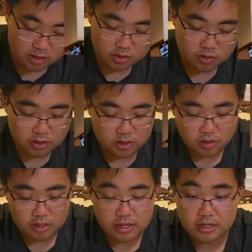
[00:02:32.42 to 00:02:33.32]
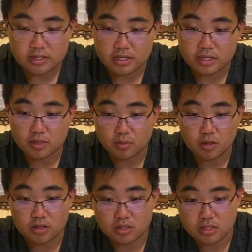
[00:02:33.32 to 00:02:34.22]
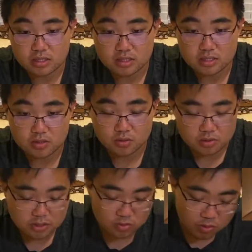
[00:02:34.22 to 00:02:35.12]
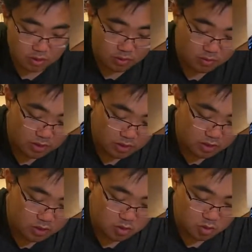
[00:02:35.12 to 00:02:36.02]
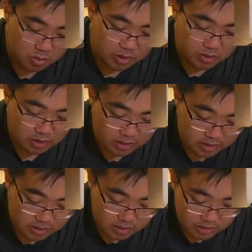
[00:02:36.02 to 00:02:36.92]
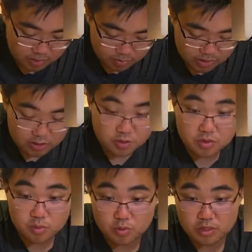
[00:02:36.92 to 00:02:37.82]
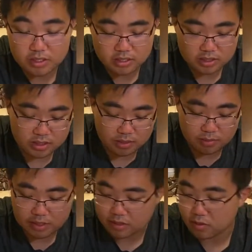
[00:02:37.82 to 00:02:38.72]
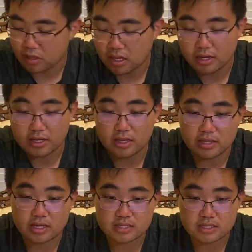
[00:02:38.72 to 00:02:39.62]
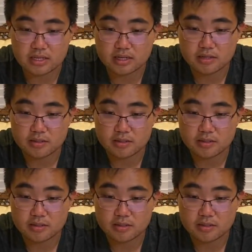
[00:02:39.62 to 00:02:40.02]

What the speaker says: you can go ahead and take apart these screws as well to better get any potential debris that might lie in that side.